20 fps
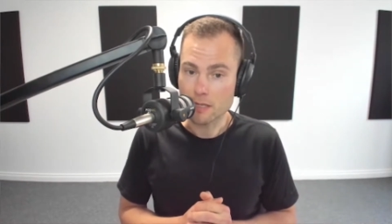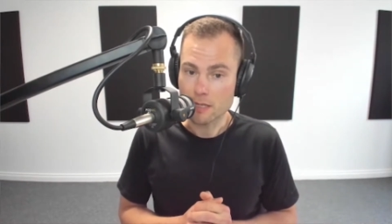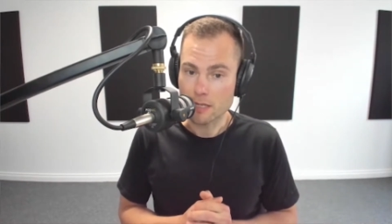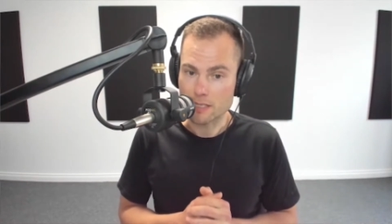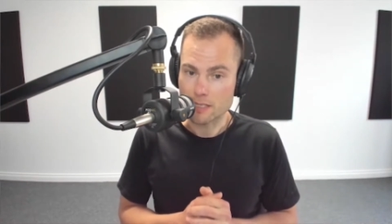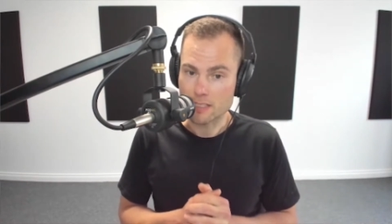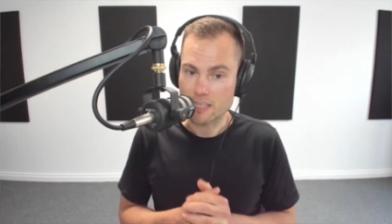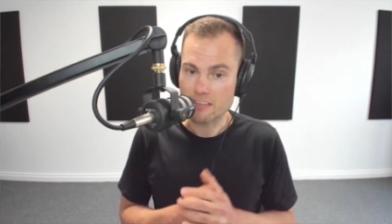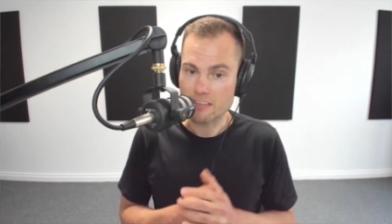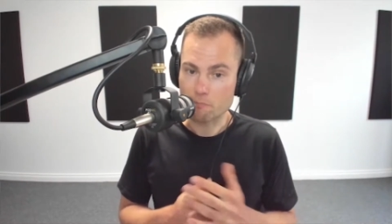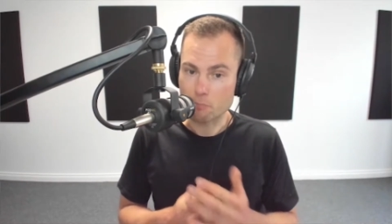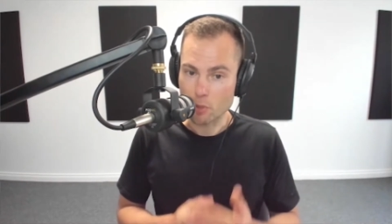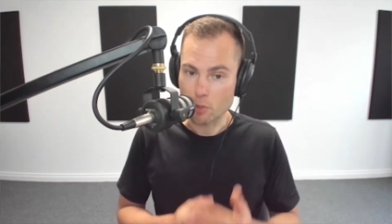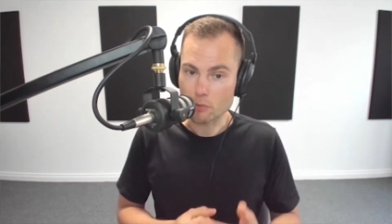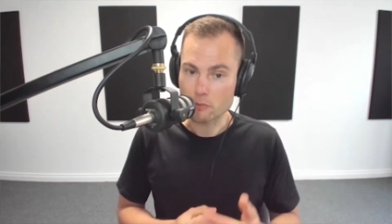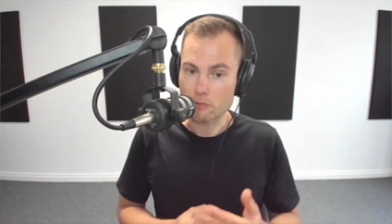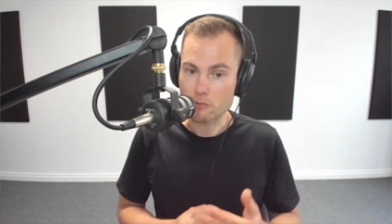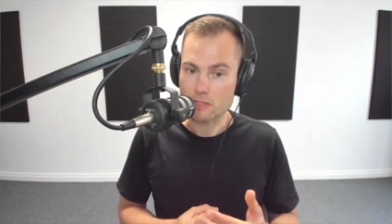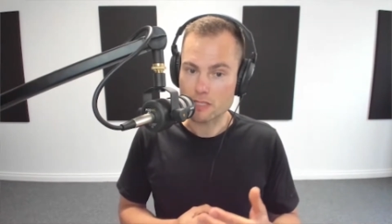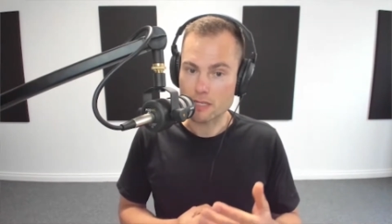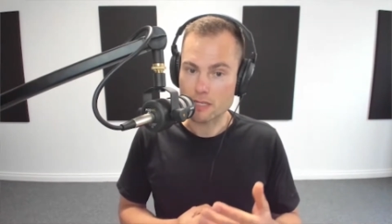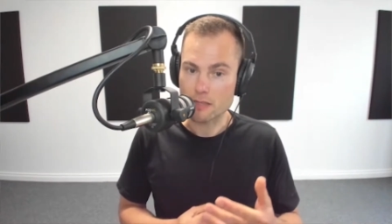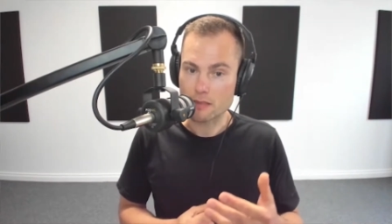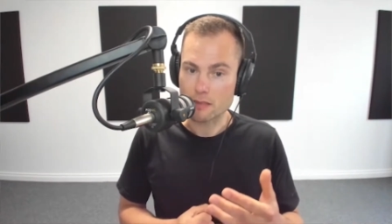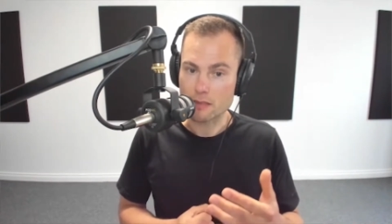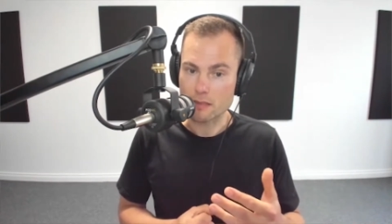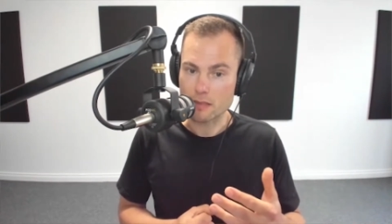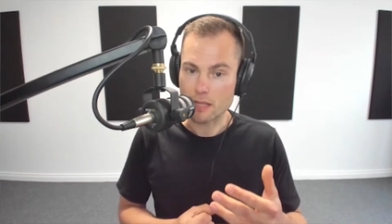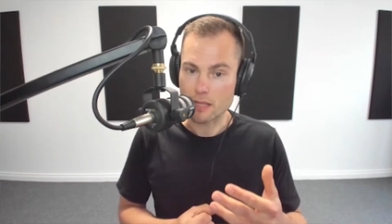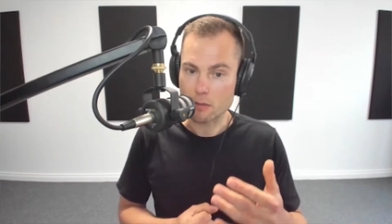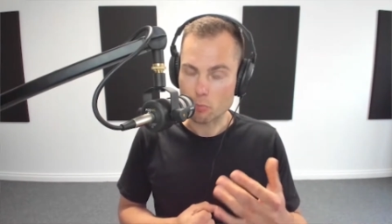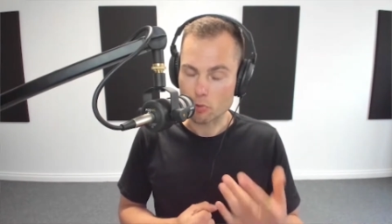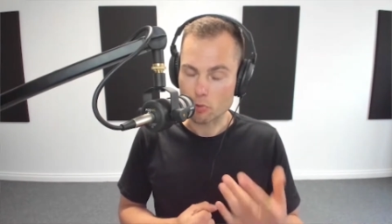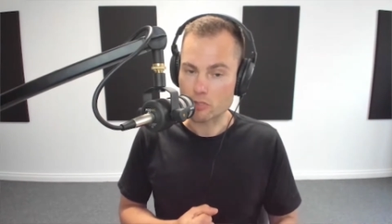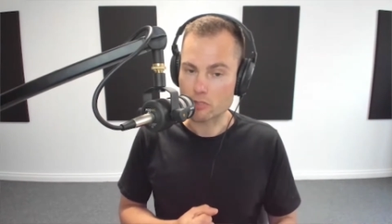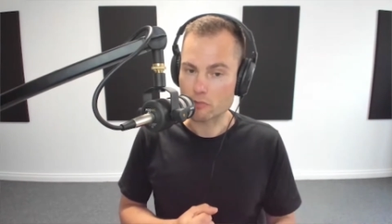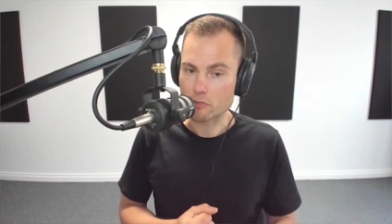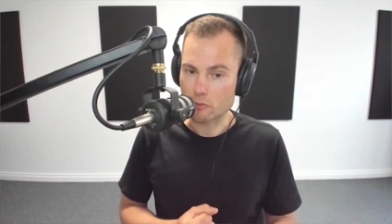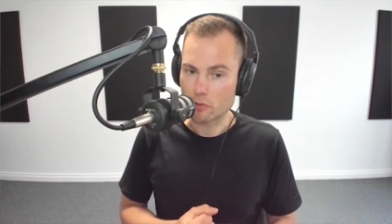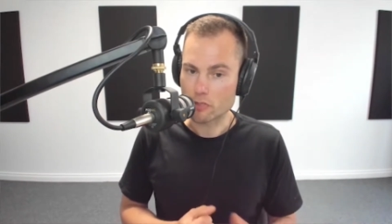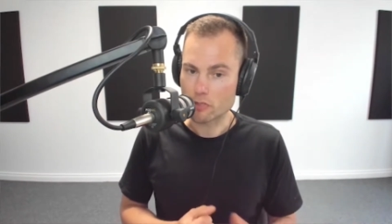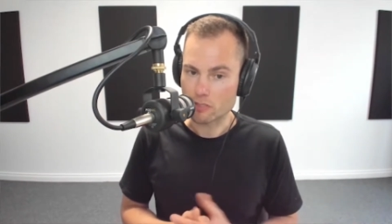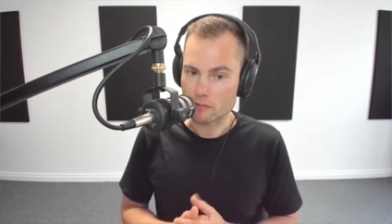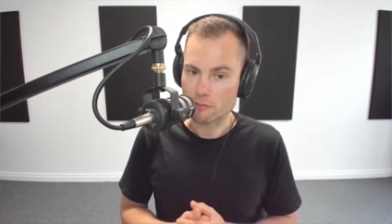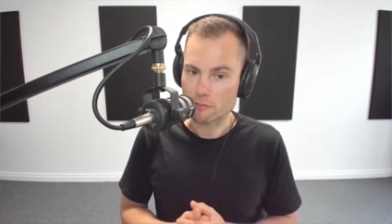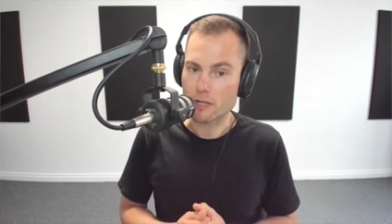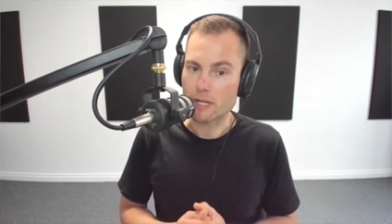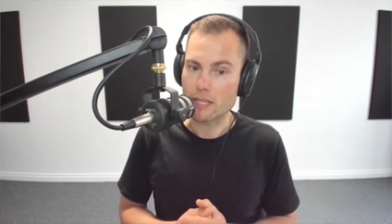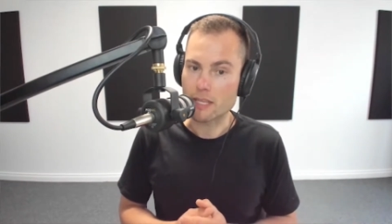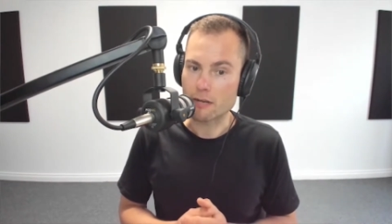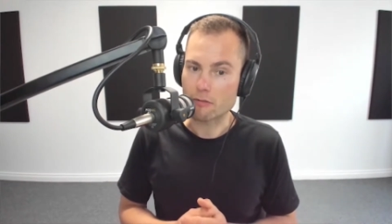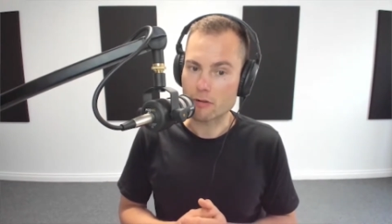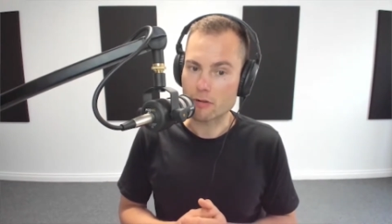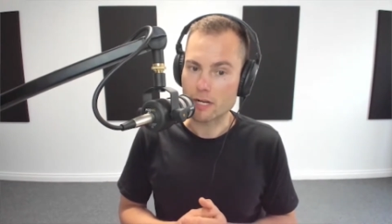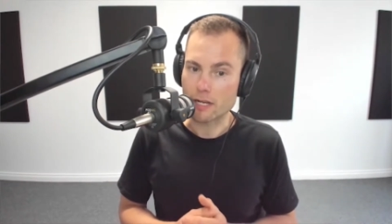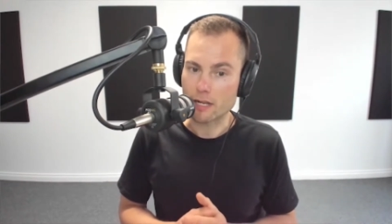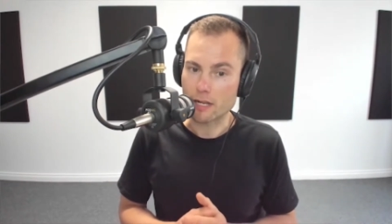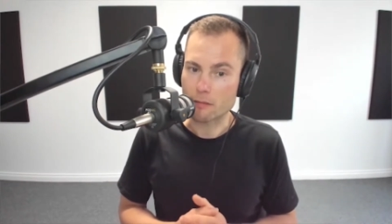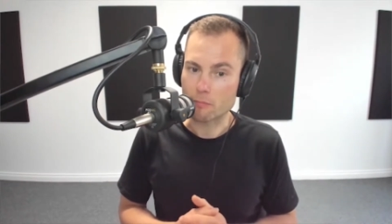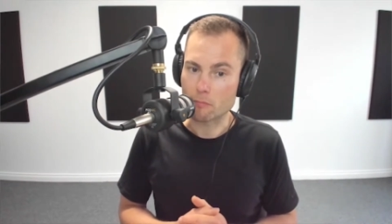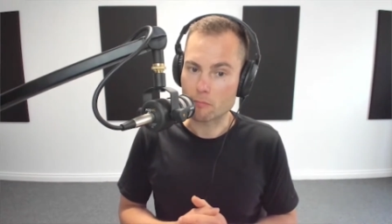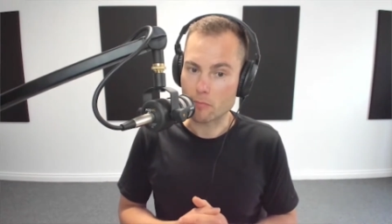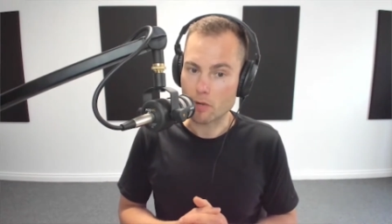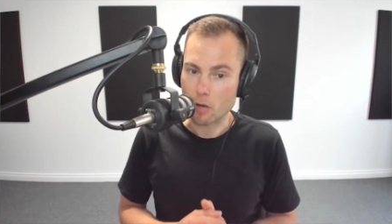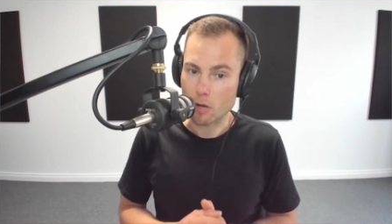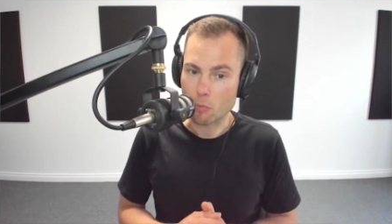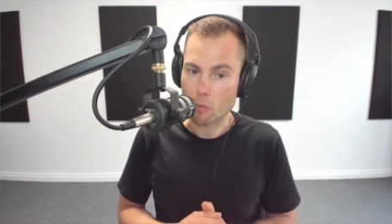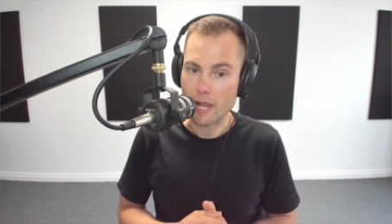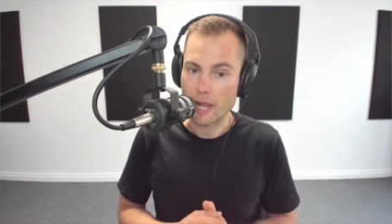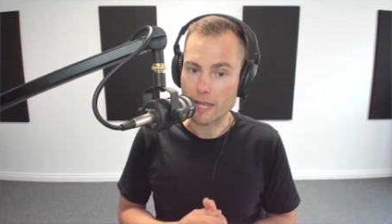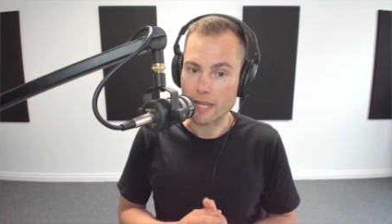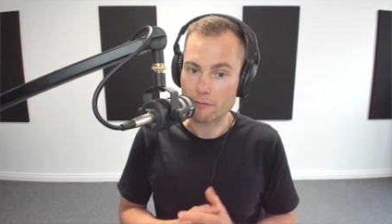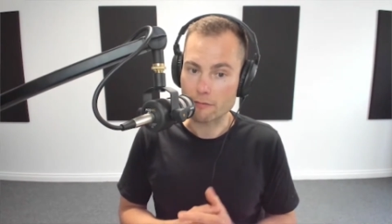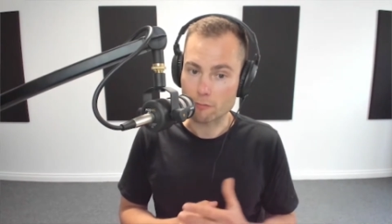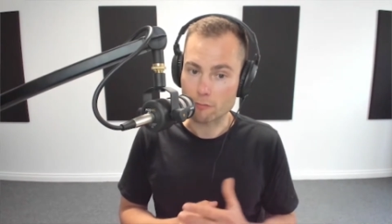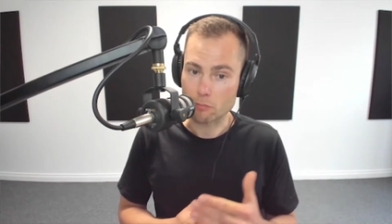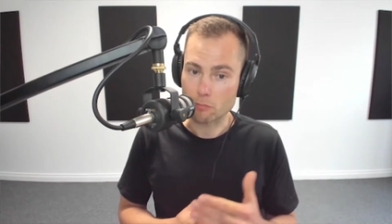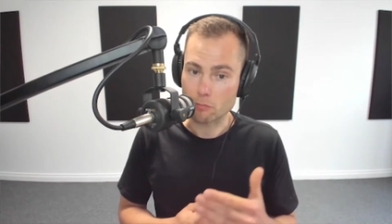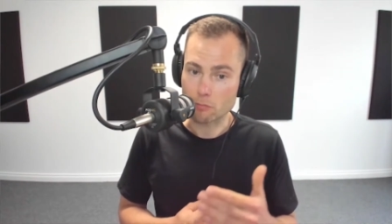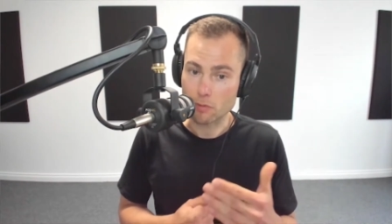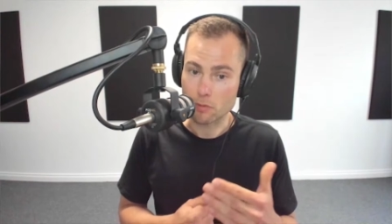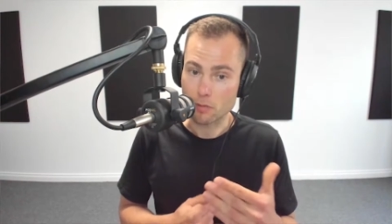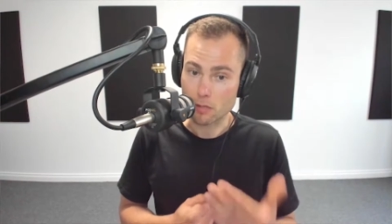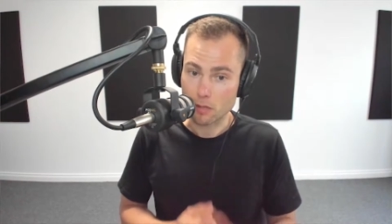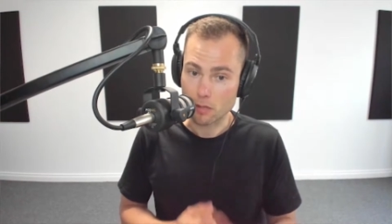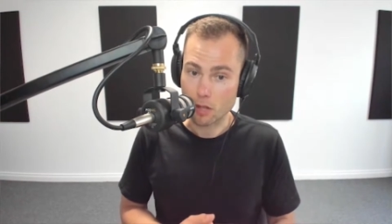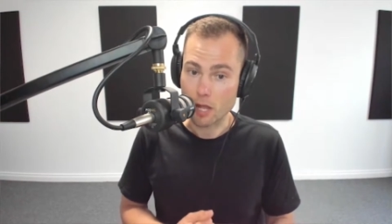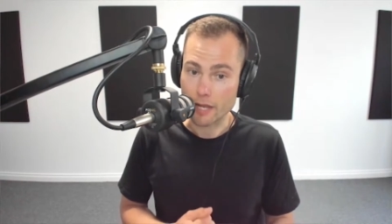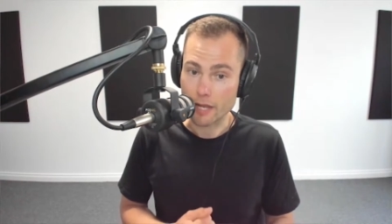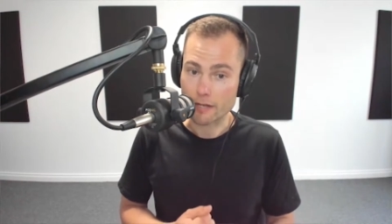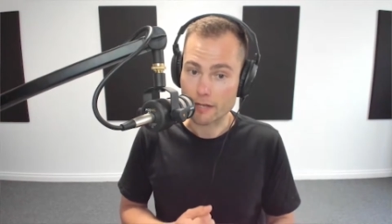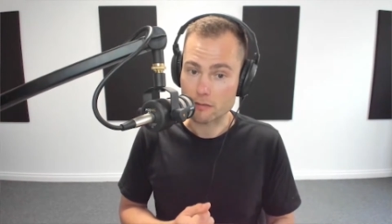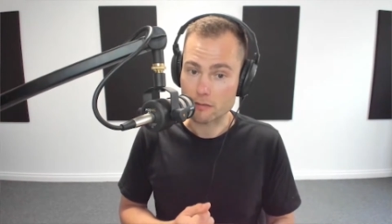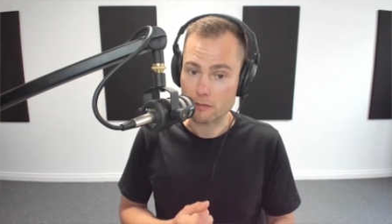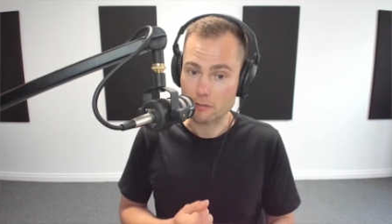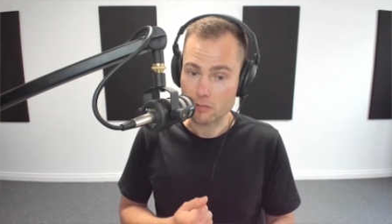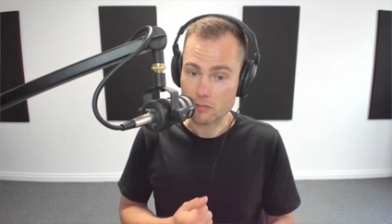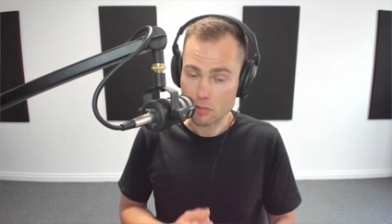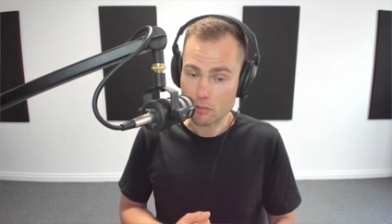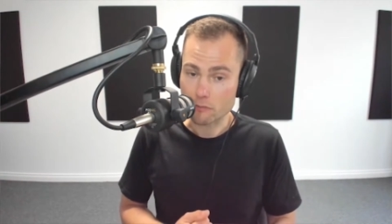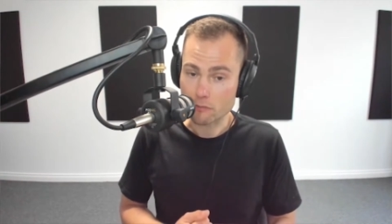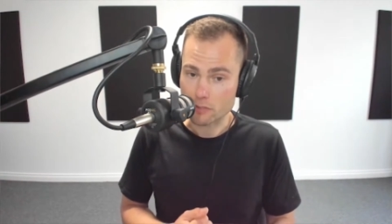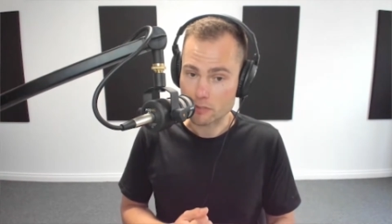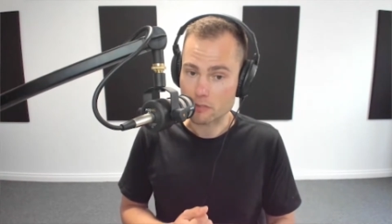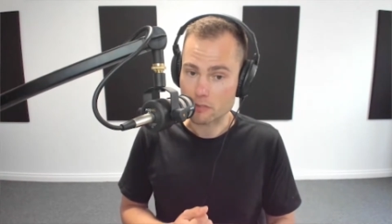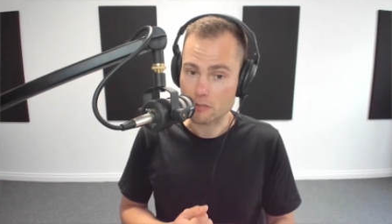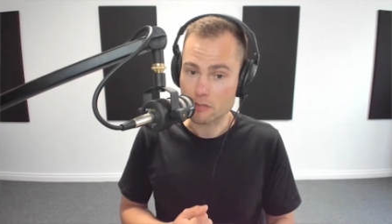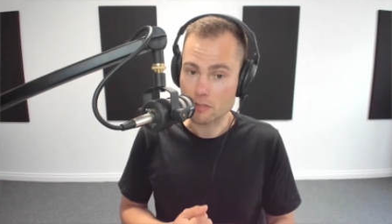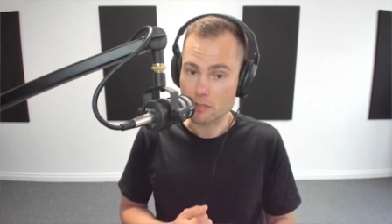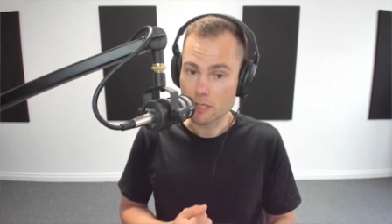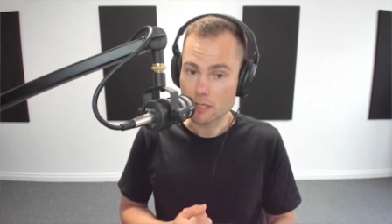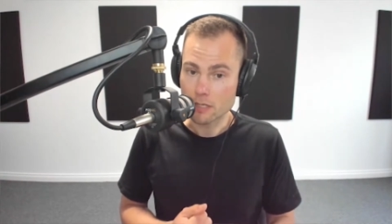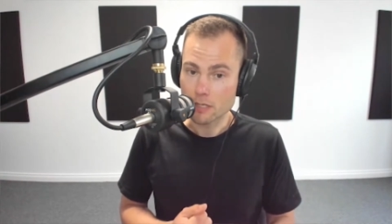is they've both said they want to diversify their income away from client services.